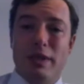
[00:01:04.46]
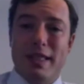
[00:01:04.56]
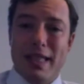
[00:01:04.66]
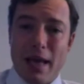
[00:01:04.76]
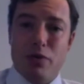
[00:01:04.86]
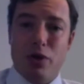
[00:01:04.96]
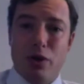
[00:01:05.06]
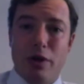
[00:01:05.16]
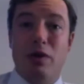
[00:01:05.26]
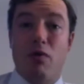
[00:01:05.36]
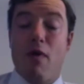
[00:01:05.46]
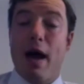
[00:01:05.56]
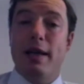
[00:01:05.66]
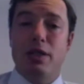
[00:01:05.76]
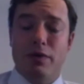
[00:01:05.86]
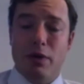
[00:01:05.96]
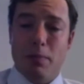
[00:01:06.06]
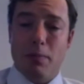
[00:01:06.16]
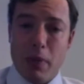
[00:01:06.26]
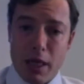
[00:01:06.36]
of the consumption curve, the rise
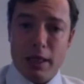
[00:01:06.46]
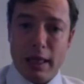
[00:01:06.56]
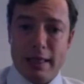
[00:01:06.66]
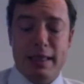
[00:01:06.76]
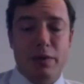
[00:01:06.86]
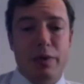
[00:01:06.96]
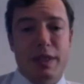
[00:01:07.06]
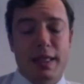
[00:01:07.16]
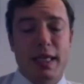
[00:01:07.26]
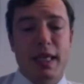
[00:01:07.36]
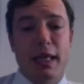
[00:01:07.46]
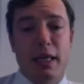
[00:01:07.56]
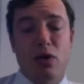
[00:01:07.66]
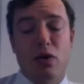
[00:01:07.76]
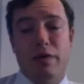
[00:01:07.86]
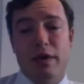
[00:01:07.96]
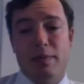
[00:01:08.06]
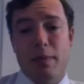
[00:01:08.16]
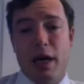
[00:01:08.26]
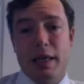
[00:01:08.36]
of the middle class that we're seeing in all
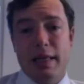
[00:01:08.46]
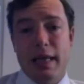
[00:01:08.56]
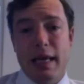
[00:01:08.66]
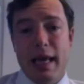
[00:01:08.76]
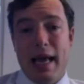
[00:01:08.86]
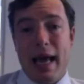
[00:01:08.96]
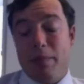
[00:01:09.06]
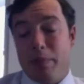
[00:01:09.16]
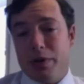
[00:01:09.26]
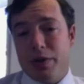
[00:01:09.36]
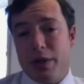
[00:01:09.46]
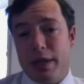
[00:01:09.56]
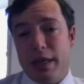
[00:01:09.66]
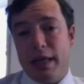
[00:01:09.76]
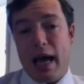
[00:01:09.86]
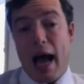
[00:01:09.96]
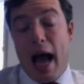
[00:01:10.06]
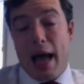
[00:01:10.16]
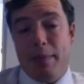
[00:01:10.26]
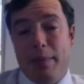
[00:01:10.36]
of these markets. And personally,
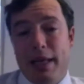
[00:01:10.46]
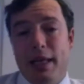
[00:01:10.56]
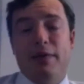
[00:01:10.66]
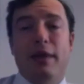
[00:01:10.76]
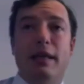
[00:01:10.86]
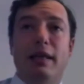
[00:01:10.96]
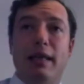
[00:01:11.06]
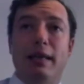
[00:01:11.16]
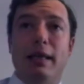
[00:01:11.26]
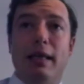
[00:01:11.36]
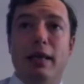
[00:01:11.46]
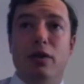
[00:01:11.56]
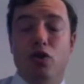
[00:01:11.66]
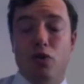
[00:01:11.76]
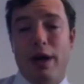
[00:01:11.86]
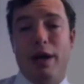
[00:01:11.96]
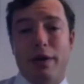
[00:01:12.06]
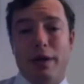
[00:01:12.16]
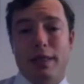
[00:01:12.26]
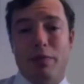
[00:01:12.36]
I believe that the two
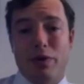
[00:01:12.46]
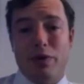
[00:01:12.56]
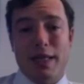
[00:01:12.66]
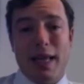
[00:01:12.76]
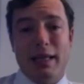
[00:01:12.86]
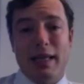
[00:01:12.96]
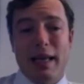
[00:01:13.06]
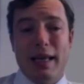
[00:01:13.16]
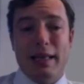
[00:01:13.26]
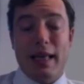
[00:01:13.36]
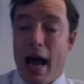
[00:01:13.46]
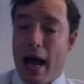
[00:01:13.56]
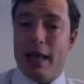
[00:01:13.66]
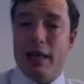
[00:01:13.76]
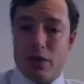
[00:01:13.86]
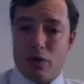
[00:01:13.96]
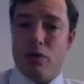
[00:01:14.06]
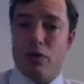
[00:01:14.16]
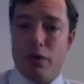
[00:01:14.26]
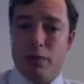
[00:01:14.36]
areas that present the highest
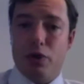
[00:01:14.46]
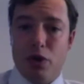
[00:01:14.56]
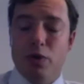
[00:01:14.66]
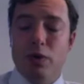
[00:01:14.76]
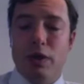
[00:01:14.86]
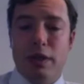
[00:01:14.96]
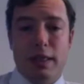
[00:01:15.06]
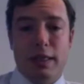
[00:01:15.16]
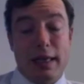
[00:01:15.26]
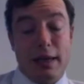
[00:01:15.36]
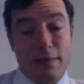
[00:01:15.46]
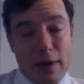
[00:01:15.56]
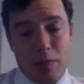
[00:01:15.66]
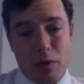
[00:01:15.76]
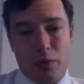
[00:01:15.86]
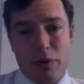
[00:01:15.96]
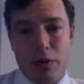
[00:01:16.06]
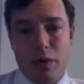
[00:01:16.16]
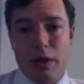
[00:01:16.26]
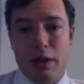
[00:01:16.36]
growth opportunities and investment
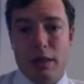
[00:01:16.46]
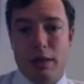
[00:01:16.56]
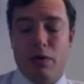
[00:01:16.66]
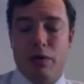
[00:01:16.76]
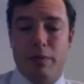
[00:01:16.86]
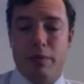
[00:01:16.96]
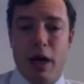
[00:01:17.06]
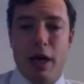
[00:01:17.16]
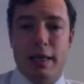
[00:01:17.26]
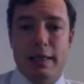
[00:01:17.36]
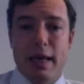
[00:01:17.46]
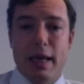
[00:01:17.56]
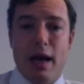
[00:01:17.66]
opportunities in growth markets